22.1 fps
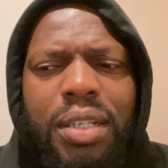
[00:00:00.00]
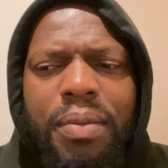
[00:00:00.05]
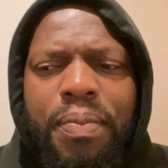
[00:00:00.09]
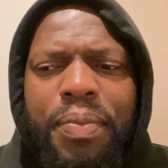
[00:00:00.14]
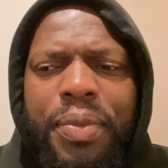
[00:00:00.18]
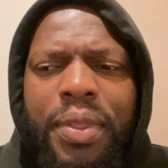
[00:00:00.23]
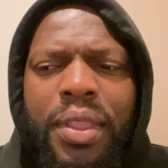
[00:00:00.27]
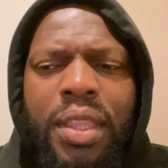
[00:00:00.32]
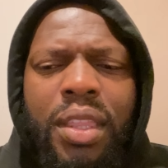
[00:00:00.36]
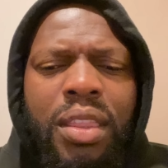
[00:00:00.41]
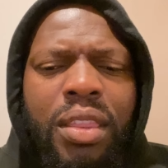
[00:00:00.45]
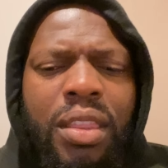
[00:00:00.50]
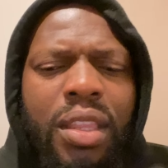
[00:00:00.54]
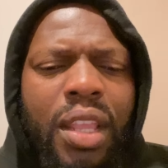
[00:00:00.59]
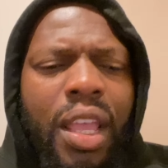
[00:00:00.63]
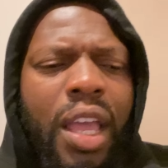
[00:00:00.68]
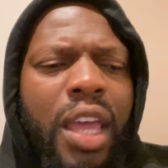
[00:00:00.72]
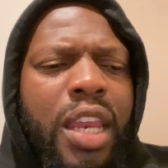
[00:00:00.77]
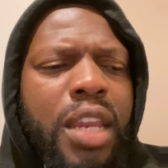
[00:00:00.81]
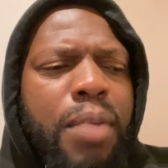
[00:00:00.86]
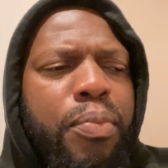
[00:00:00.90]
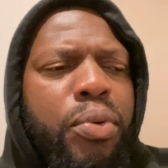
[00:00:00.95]
him,
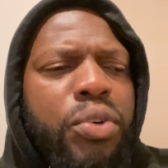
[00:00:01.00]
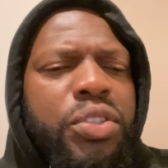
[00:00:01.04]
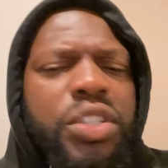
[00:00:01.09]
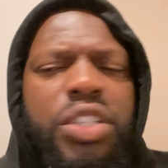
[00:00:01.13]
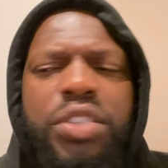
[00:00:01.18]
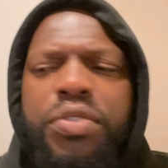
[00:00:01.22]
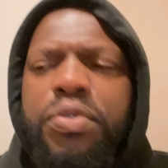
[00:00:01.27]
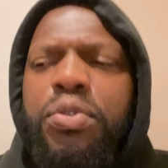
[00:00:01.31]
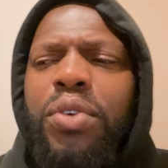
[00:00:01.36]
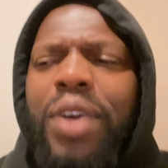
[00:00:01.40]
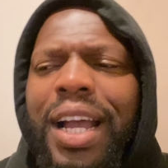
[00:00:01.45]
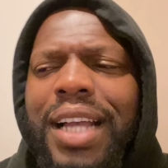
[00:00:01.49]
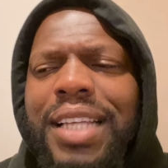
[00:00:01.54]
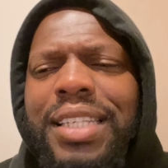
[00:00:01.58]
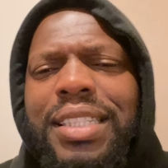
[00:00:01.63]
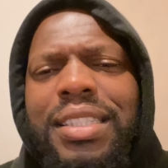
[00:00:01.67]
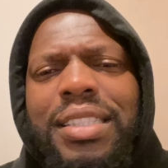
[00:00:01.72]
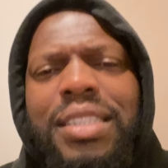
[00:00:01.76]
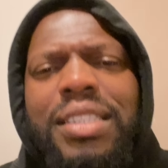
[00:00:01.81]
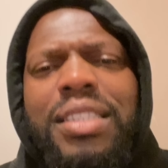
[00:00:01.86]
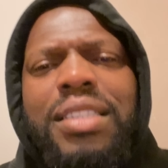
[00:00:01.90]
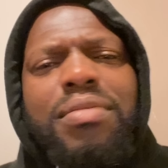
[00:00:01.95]
and he puts his foot out
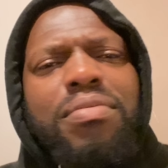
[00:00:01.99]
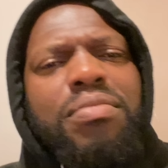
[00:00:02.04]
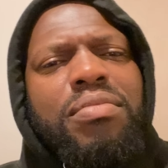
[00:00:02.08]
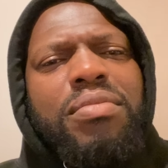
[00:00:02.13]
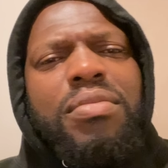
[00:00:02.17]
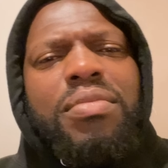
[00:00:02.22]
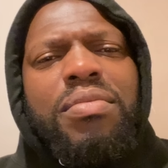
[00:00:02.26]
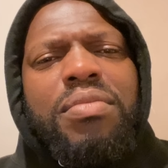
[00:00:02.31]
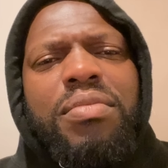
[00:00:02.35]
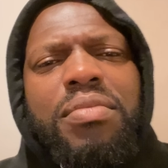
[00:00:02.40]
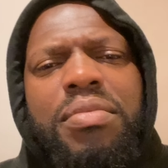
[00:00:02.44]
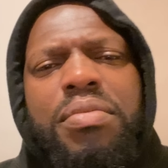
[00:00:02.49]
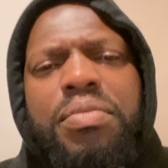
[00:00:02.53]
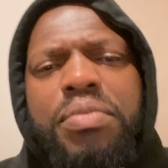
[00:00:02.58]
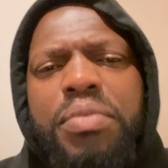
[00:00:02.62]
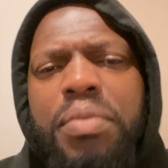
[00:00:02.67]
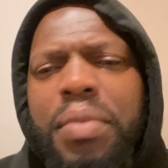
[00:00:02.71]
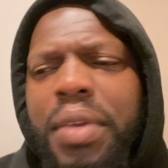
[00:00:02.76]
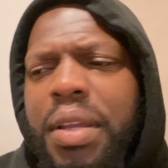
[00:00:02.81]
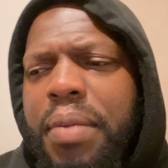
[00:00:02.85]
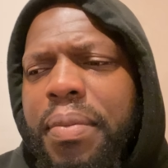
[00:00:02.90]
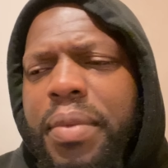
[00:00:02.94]

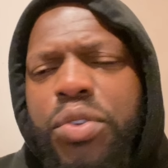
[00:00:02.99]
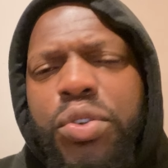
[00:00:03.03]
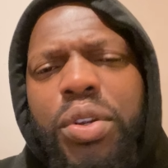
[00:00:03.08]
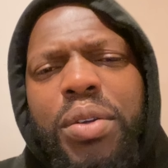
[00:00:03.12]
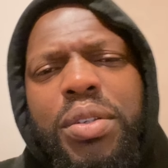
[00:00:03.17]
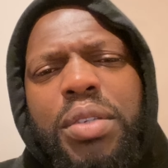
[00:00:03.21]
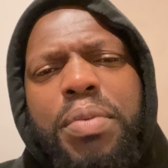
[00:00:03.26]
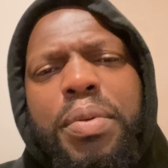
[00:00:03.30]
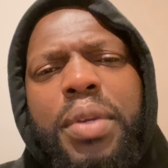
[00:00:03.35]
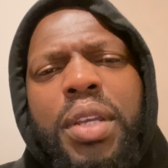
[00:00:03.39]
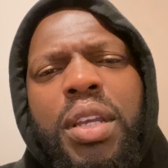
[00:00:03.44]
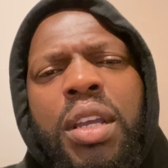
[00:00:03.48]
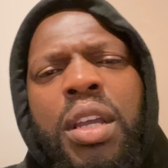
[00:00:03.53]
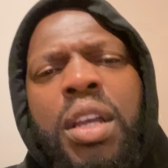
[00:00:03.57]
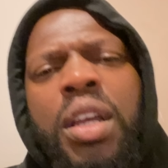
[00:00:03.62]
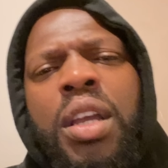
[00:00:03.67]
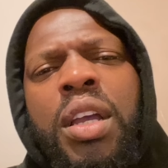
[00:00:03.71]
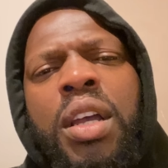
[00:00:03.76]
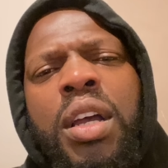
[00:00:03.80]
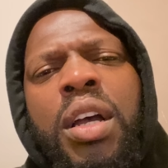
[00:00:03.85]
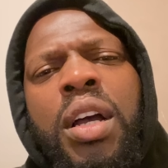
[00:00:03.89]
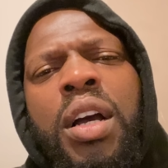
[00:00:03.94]
and trips me.
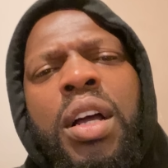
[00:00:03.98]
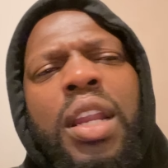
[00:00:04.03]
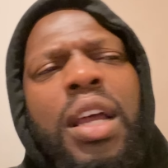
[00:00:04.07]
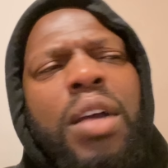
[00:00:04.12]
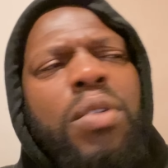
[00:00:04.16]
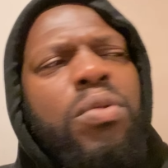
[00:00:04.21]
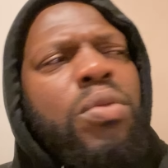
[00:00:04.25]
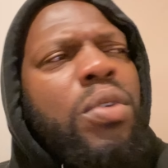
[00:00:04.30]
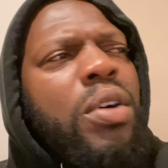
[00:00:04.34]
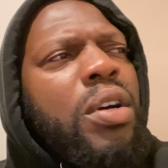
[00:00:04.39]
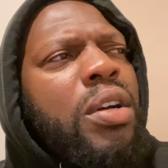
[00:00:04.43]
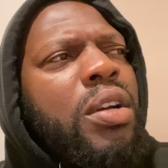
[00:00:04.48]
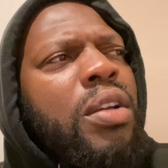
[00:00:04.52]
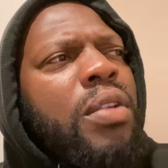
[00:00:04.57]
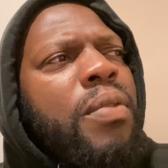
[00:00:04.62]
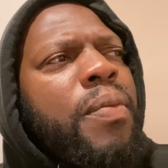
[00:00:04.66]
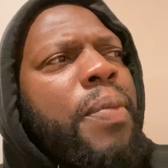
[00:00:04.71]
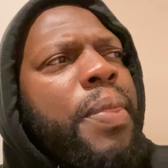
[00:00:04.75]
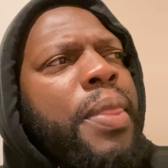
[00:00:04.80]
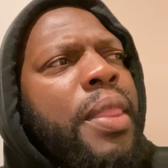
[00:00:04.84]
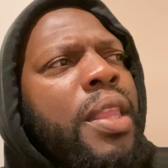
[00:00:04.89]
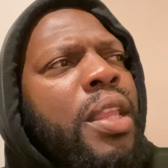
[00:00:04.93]
I'm like, what?
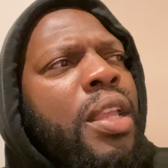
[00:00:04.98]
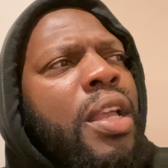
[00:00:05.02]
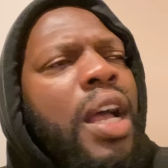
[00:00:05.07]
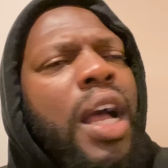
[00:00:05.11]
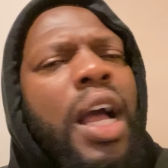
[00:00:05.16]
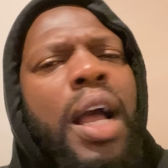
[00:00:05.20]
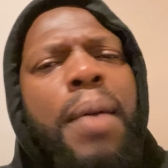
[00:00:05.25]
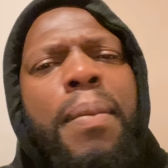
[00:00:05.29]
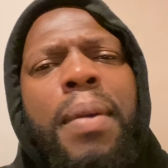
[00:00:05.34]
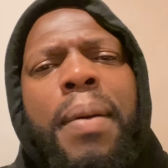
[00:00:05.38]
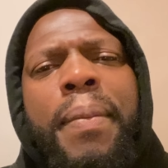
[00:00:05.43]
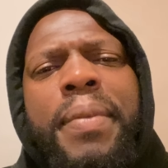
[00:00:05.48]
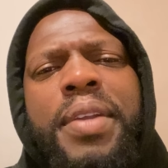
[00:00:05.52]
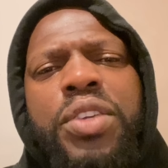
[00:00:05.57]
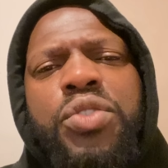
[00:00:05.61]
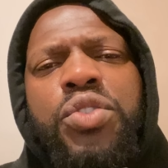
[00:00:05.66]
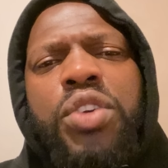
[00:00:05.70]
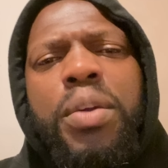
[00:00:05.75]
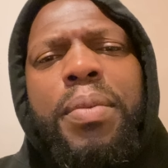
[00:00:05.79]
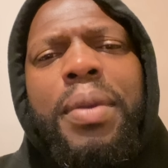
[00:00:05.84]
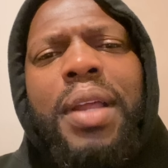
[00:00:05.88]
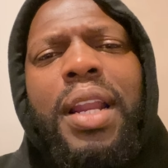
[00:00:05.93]
How mama just
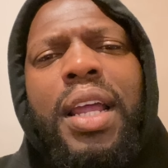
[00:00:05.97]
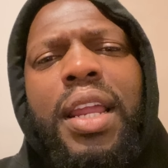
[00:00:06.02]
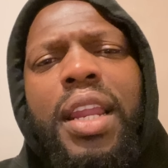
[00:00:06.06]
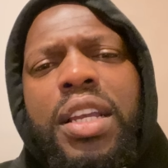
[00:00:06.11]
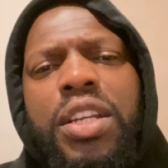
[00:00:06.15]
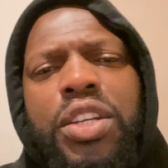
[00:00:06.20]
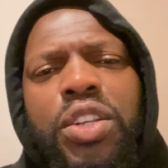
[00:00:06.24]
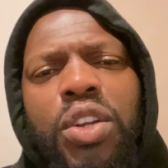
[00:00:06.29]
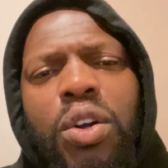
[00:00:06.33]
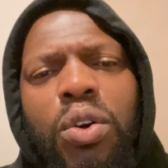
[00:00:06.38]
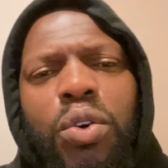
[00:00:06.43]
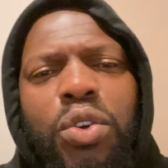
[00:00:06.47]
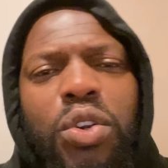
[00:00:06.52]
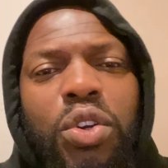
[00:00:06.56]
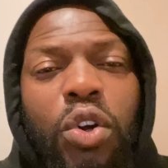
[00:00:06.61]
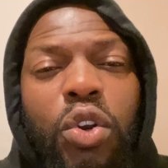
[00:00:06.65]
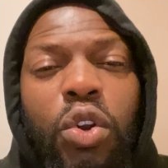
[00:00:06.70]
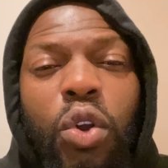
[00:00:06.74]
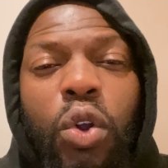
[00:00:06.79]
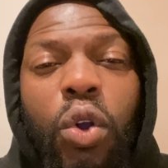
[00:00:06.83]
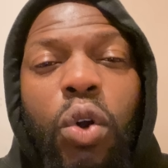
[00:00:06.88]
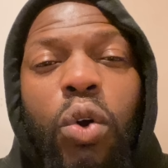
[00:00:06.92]
tripped me like that? You know, on a
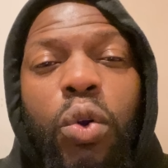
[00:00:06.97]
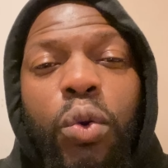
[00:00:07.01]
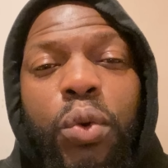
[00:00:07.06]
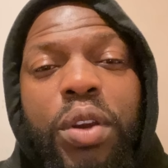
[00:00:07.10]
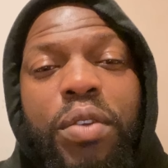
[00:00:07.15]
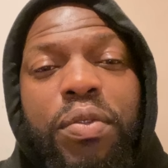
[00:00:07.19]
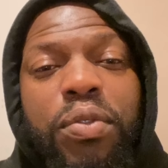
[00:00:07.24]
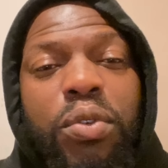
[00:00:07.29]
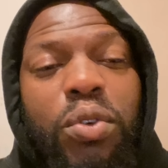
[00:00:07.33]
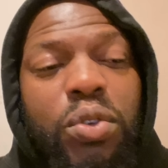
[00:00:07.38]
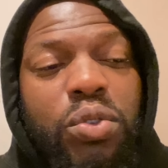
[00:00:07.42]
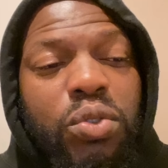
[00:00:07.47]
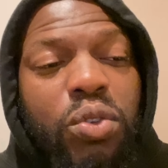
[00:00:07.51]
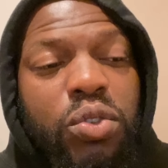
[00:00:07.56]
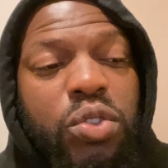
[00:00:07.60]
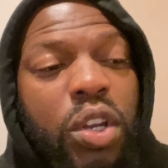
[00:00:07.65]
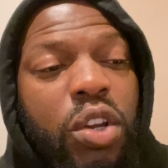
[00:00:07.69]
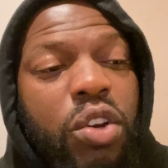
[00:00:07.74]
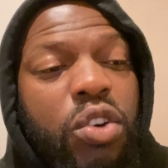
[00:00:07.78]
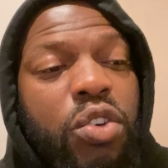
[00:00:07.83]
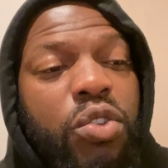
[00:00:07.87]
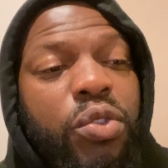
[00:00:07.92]
on floor, concrete floors
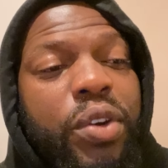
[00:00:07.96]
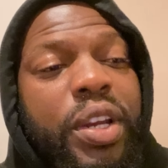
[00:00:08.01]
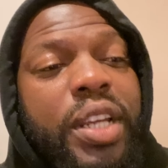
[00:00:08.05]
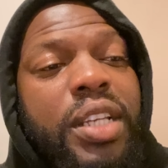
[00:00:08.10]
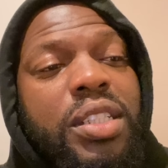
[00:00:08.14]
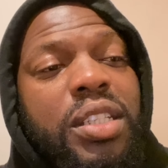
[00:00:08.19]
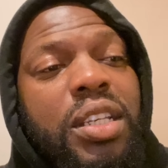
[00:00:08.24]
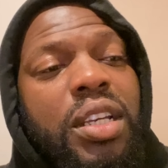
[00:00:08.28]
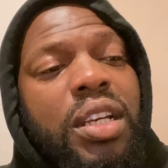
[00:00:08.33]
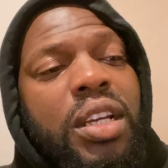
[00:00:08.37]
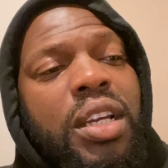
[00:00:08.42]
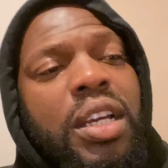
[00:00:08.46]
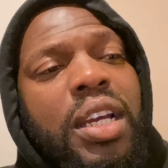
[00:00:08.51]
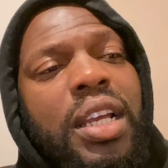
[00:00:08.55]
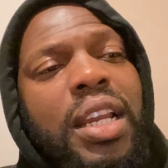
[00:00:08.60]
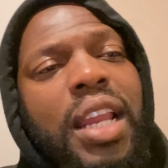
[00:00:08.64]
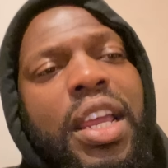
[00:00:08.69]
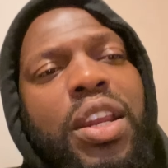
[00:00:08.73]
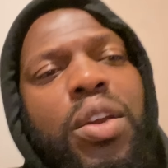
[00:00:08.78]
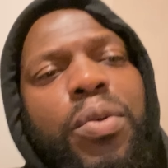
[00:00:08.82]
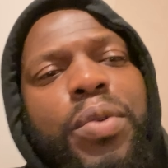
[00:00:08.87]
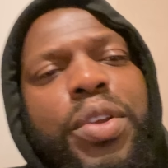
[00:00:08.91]
also graze.
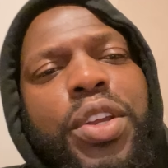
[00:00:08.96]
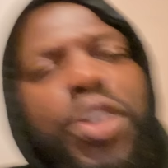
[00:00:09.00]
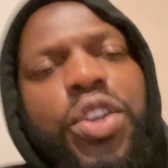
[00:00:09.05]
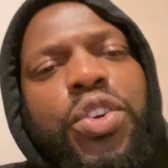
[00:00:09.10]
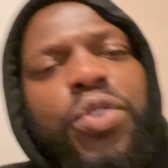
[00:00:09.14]
Like you know when you